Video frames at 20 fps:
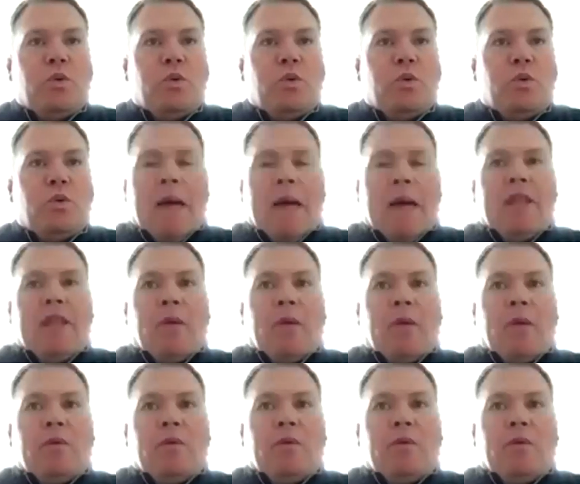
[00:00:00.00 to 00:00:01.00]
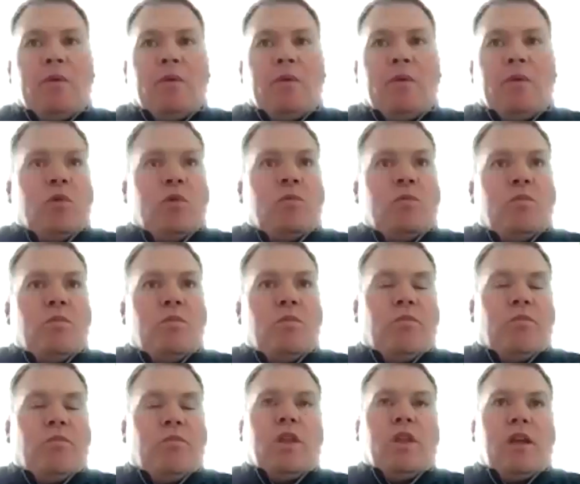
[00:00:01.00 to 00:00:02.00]
D linemen that we signed that were
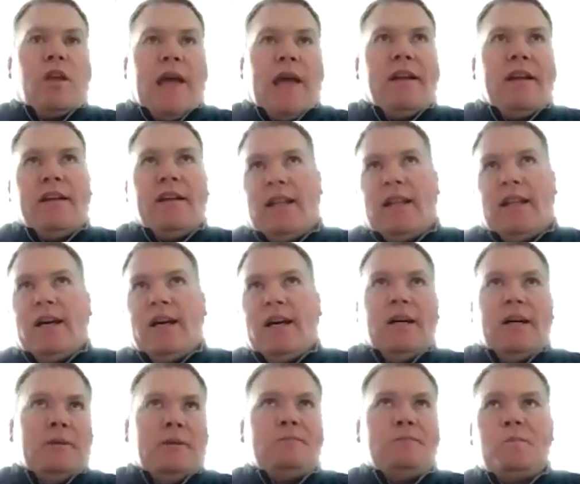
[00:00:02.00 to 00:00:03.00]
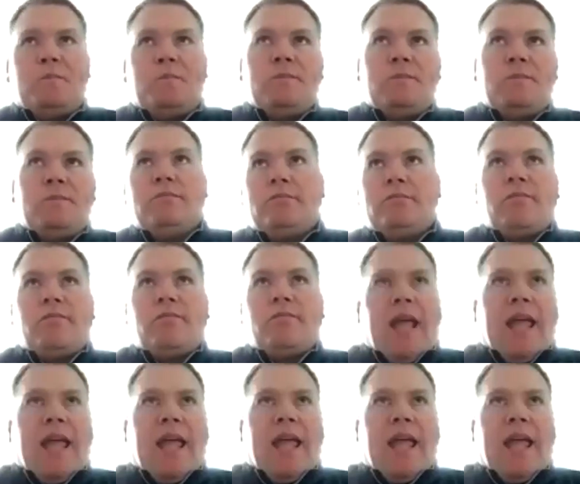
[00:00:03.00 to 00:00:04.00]
kind of
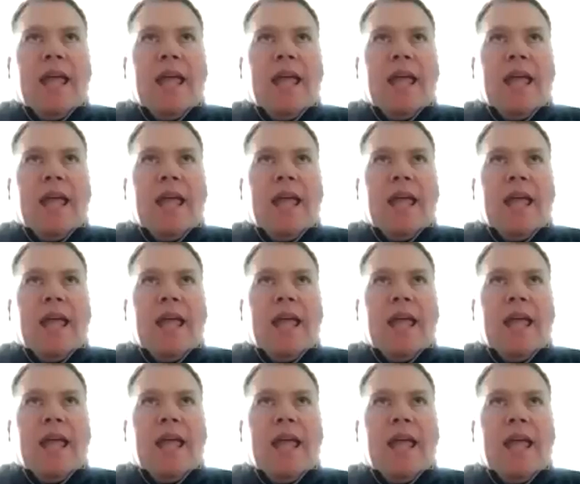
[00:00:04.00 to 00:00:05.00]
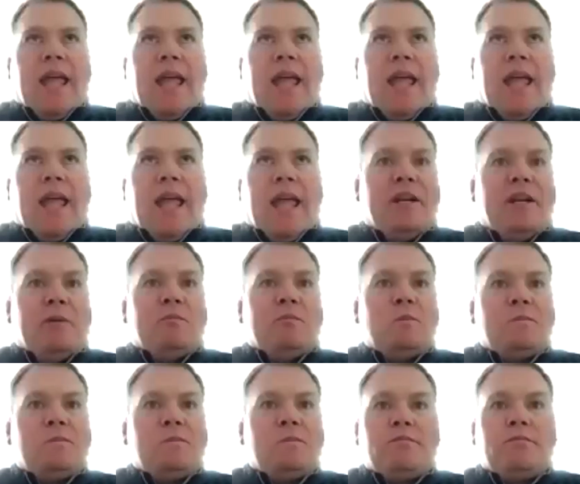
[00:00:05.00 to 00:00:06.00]
you know, had some development when we signed
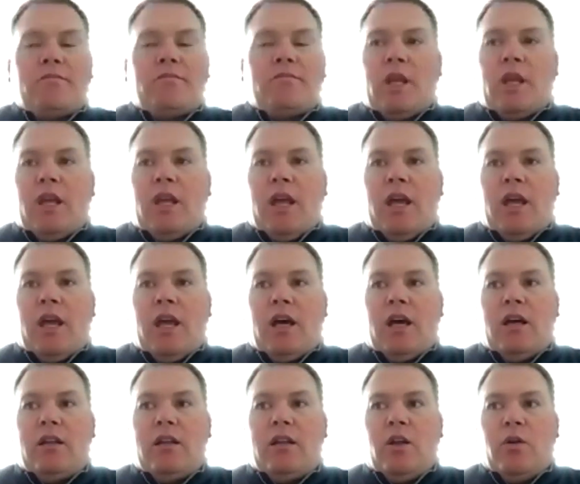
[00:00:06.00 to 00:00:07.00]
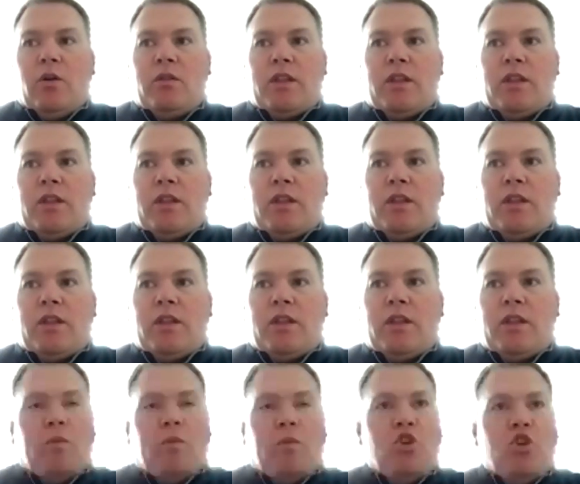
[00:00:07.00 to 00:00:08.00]
them, and you know, there was a
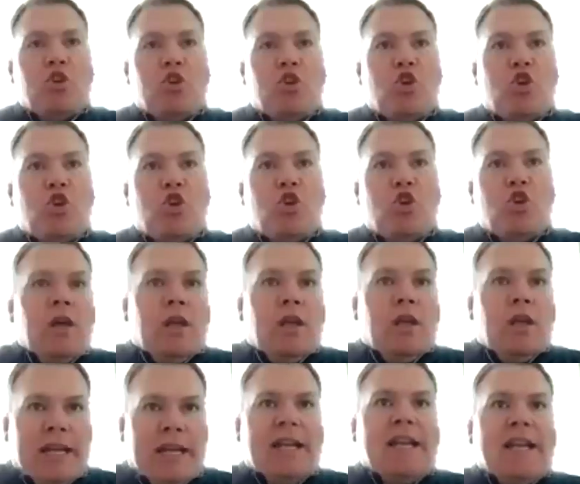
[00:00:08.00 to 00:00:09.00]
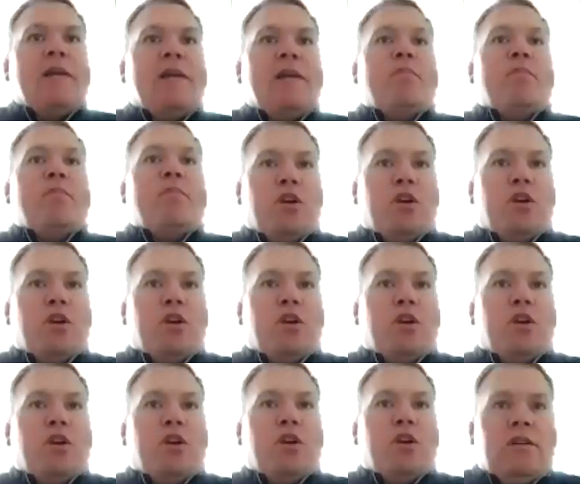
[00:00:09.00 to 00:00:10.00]
piece to them. You knew they needed to get bigger and
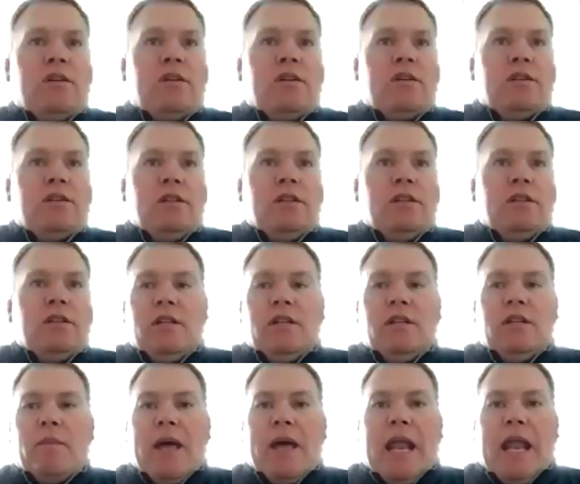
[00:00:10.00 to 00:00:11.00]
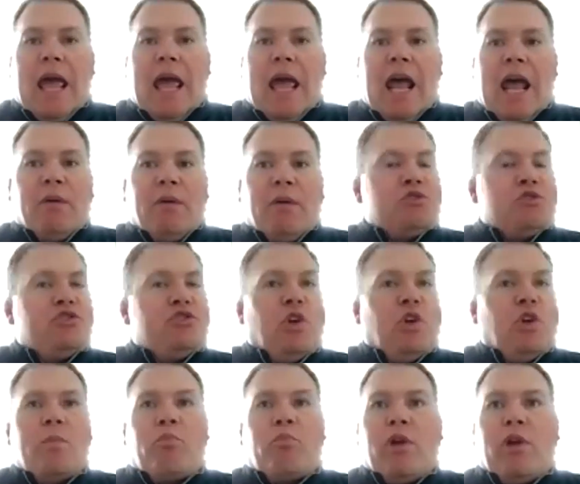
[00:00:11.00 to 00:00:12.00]
stronger, and I was so
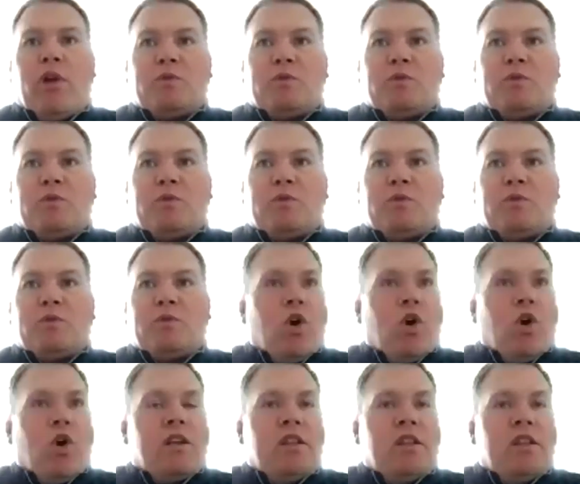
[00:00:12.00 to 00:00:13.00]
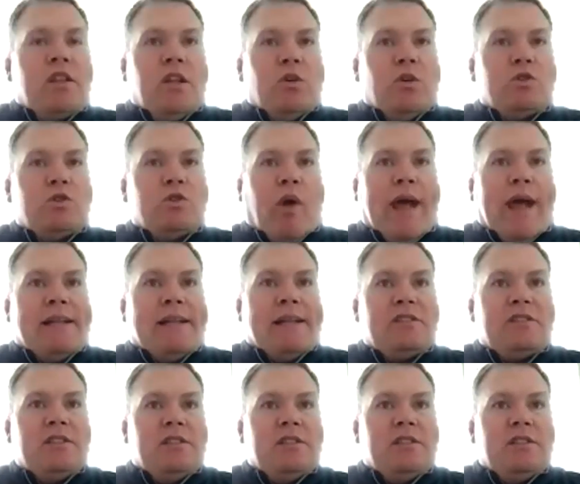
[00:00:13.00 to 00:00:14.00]
impressed with how they worked in those
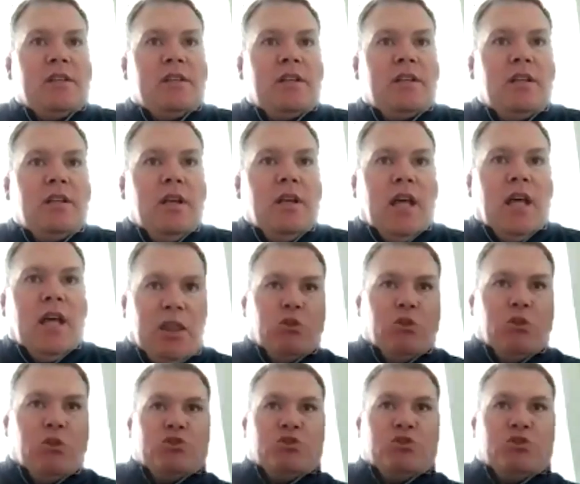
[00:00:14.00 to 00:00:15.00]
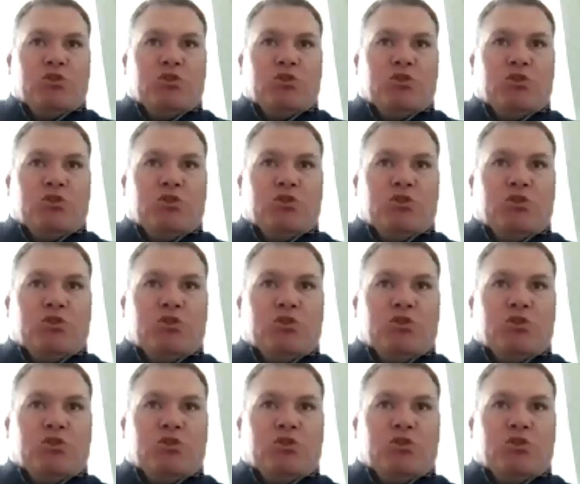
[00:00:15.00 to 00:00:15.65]
practices. And those are two kids, you know,